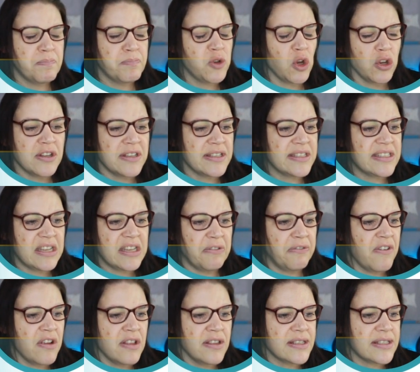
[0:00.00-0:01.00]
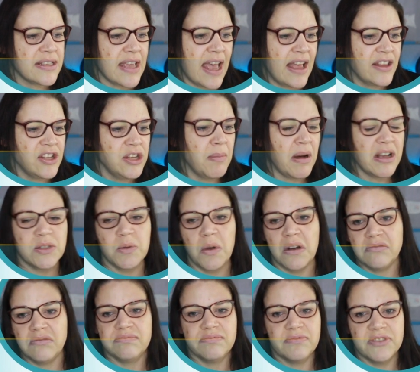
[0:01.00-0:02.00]
dollars difference, and you might as
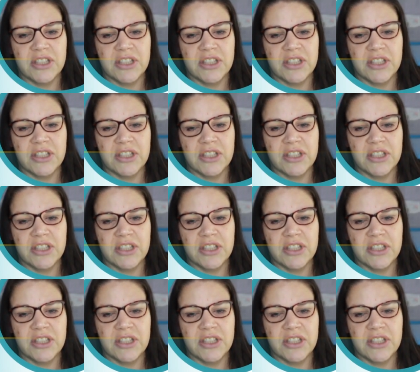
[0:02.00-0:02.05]
well,